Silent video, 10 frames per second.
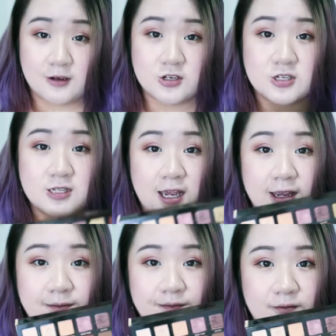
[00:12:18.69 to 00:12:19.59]
I was just
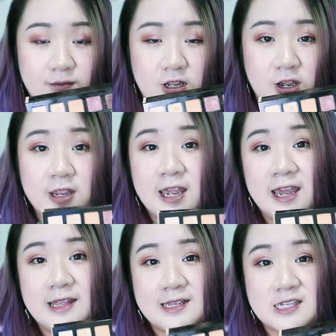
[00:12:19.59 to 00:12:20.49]
like,
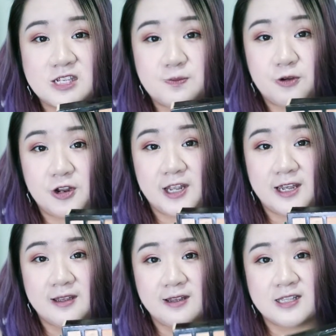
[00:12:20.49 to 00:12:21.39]
okay, this is pretty.